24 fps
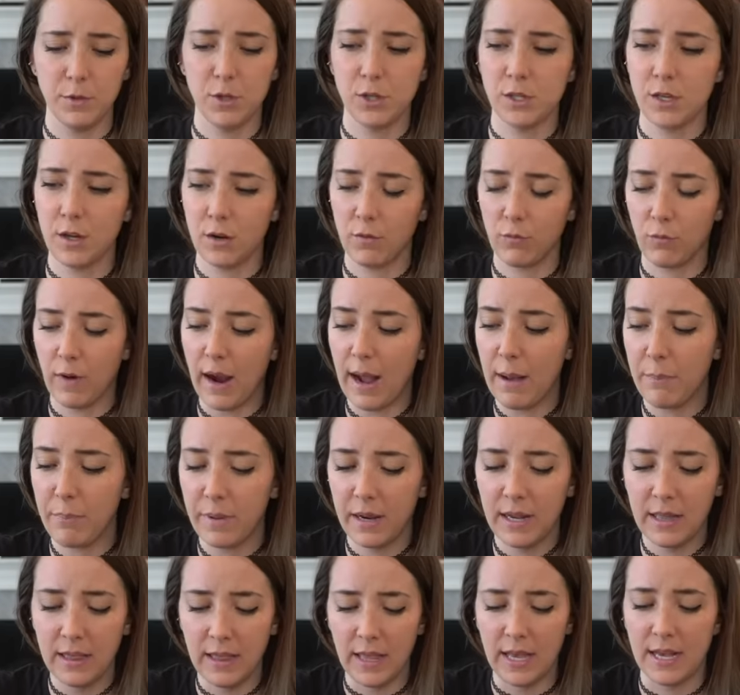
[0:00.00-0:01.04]
I'm just gonna wrap
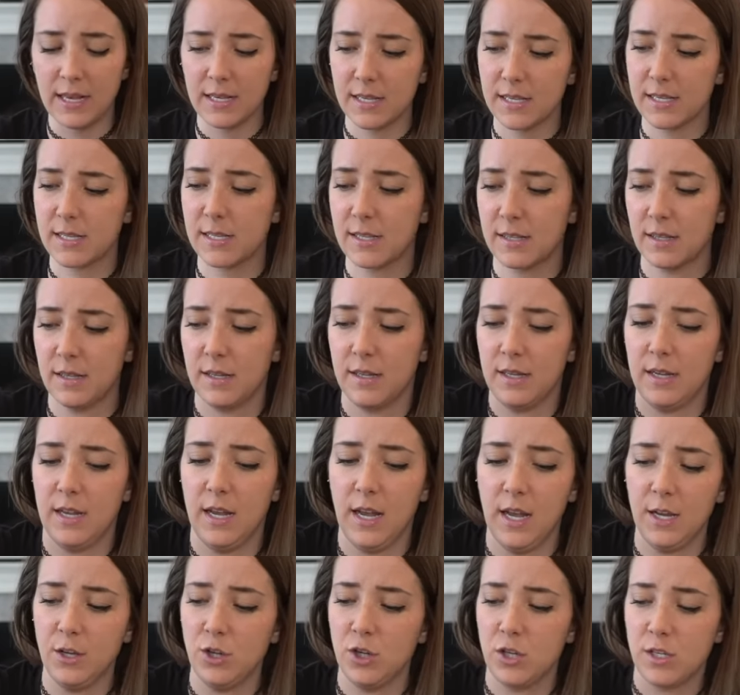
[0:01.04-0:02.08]
it in this,
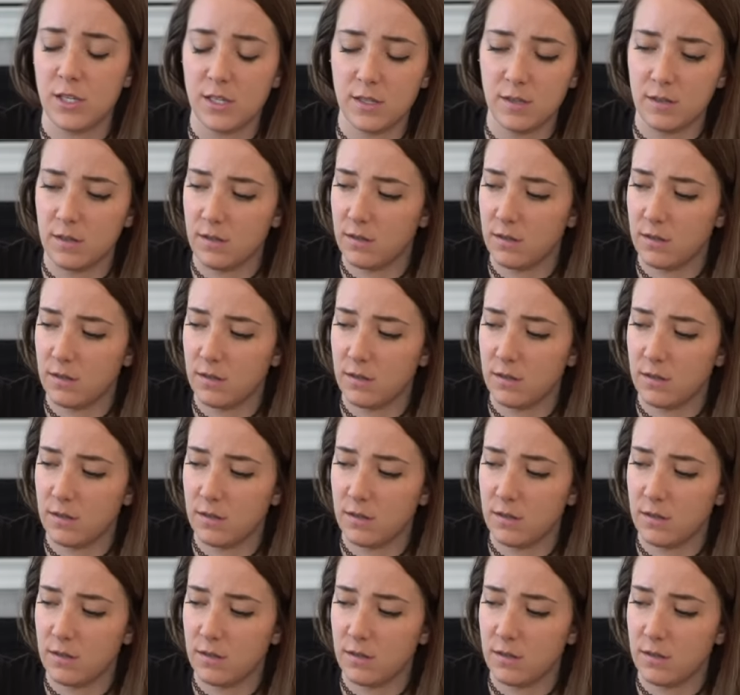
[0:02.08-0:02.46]
and just...